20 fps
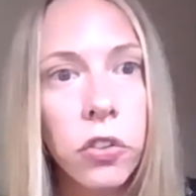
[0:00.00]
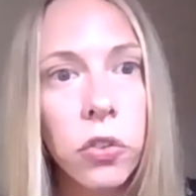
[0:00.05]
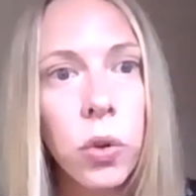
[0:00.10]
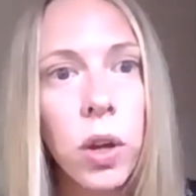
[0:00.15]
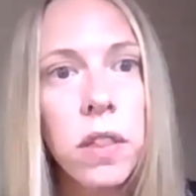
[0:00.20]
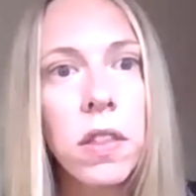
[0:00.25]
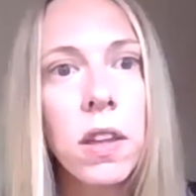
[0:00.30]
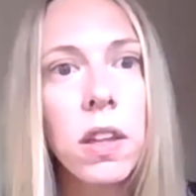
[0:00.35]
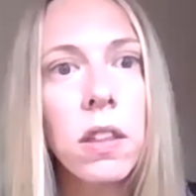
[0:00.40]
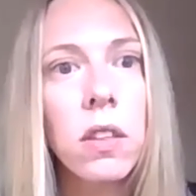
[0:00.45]
So
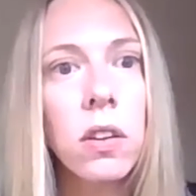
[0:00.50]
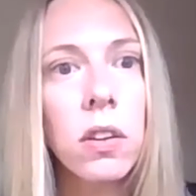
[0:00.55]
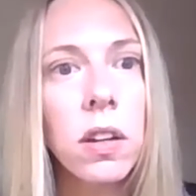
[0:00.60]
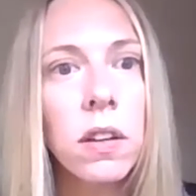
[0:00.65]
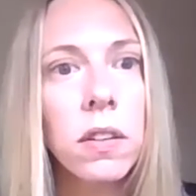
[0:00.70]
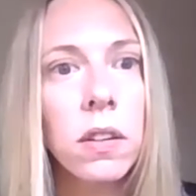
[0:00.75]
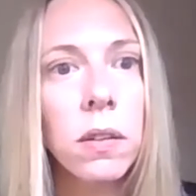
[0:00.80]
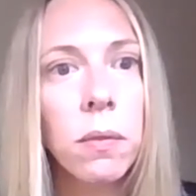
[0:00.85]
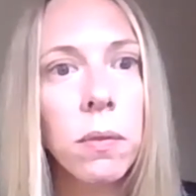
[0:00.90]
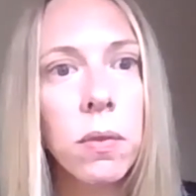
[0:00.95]
I think there
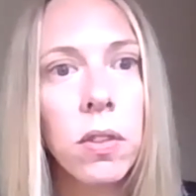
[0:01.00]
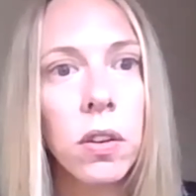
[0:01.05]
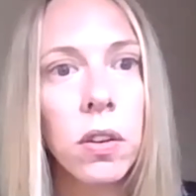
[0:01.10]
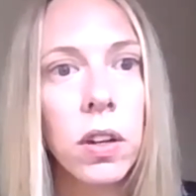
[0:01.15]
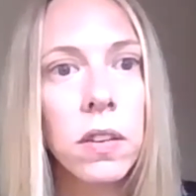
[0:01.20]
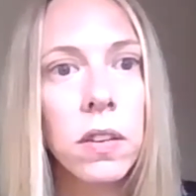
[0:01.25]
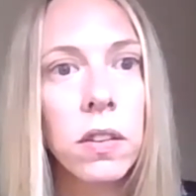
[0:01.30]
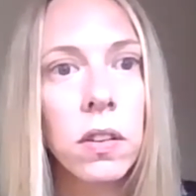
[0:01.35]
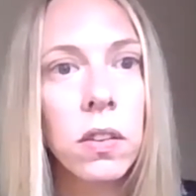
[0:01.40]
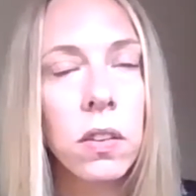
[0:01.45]
is
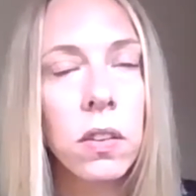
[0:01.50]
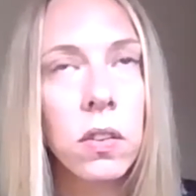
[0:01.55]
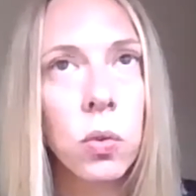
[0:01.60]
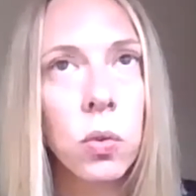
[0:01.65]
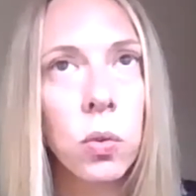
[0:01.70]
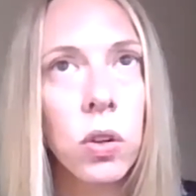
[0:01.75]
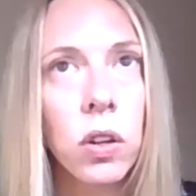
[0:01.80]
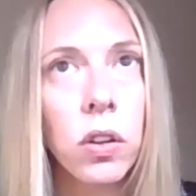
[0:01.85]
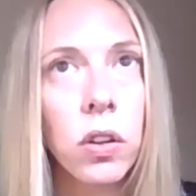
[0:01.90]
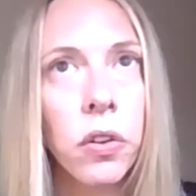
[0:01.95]
a
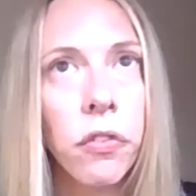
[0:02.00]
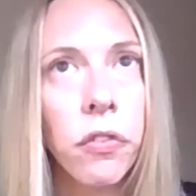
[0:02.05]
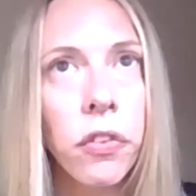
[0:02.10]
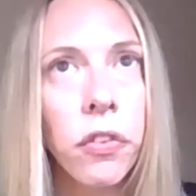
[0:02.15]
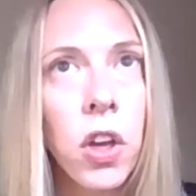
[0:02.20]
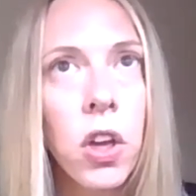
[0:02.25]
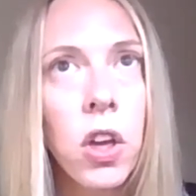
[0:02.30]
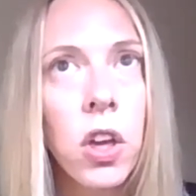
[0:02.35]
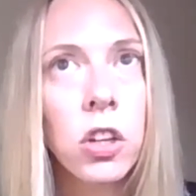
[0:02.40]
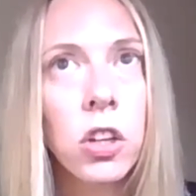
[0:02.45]
sort of
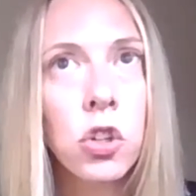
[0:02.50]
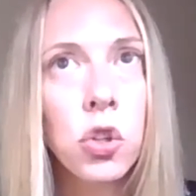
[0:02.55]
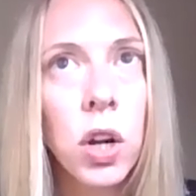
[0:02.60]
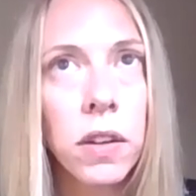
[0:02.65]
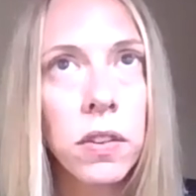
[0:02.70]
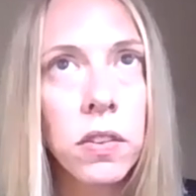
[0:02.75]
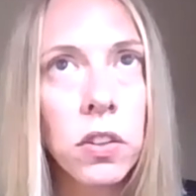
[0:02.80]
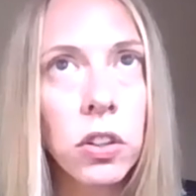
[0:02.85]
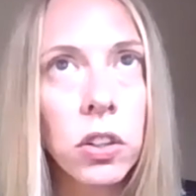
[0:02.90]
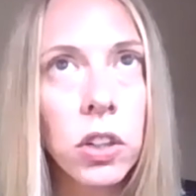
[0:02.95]

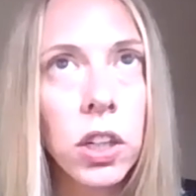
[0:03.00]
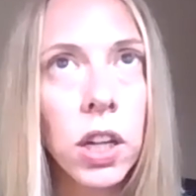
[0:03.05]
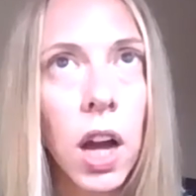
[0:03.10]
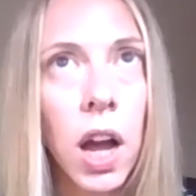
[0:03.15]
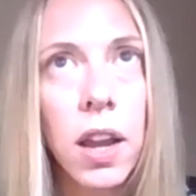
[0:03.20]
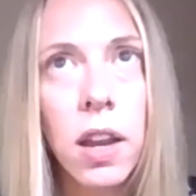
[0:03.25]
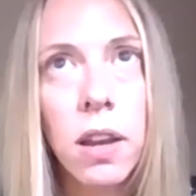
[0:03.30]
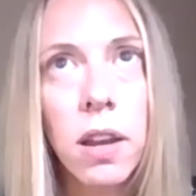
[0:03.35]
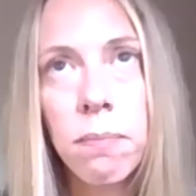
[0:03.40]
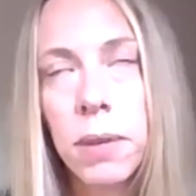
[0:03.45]
trust your
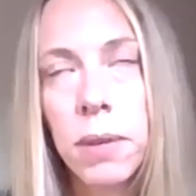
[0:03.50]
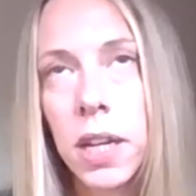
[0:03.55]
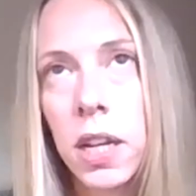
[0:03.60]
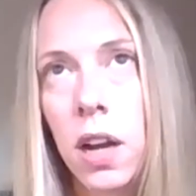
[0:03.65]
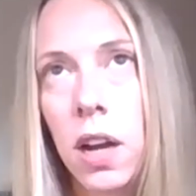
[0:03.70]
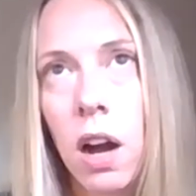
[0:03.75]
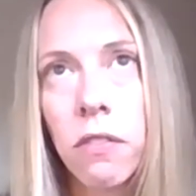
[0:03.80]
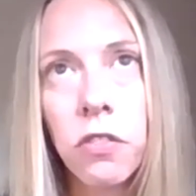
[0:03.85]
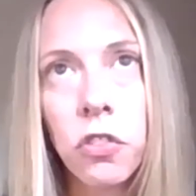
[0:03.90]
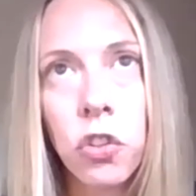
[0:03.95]
gut and be
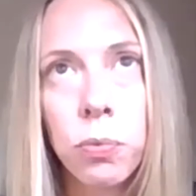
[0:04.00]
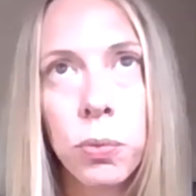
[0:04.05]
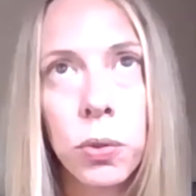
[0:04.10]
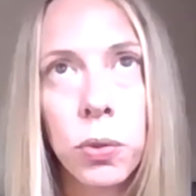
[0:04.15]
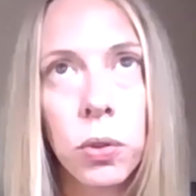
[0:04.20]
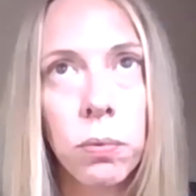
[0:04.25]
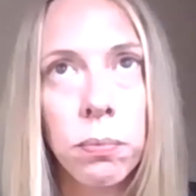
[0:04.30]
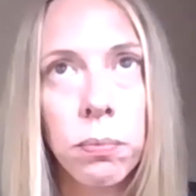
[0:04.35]
comfortable.